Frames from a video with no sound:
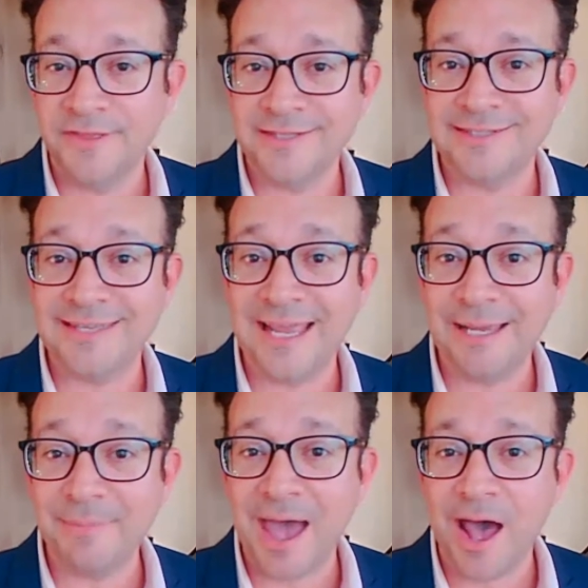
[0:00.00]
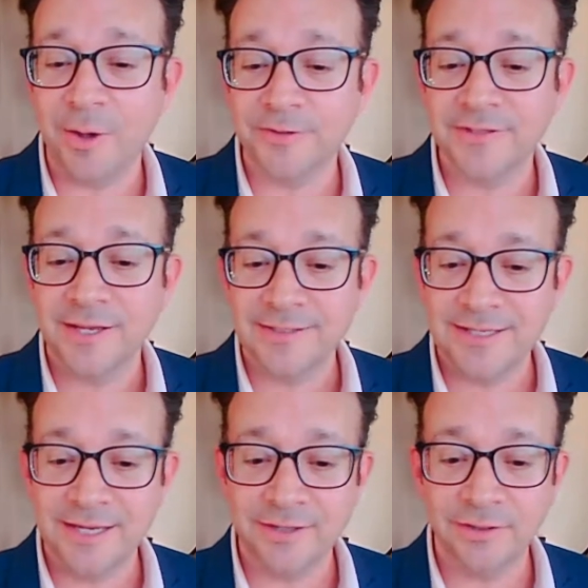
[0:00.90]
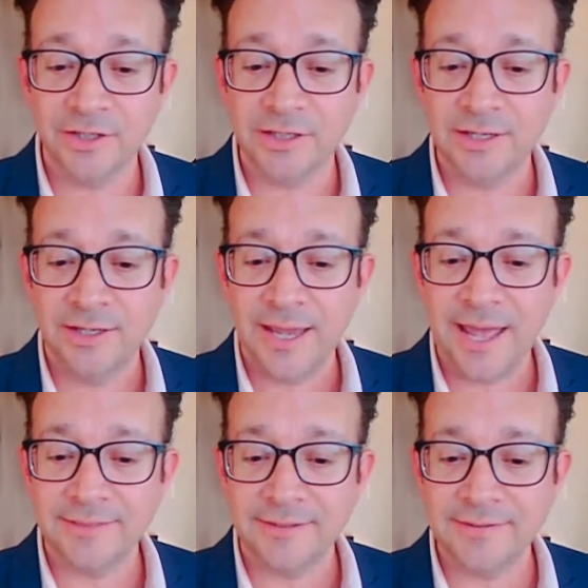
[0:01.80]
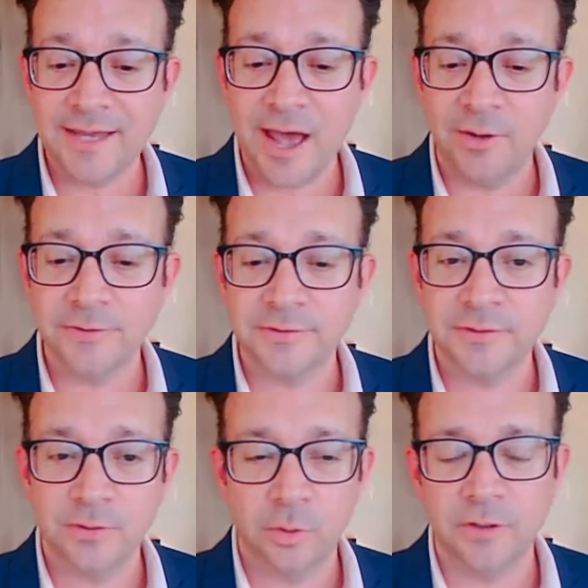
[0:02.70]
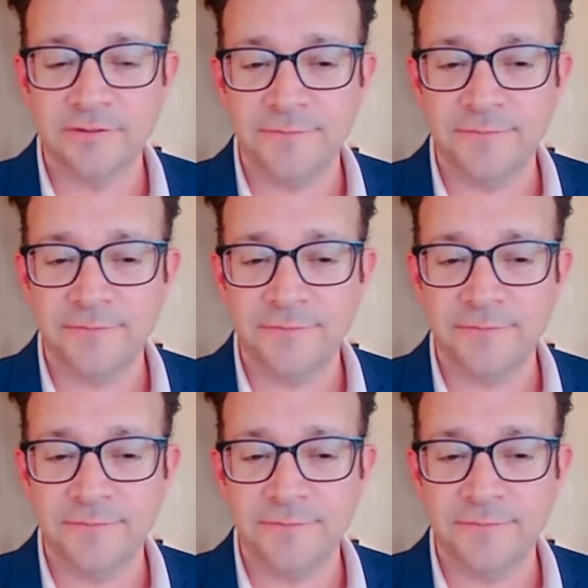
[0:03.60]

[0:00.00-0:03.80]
the same house. Take a look at this house, or it's a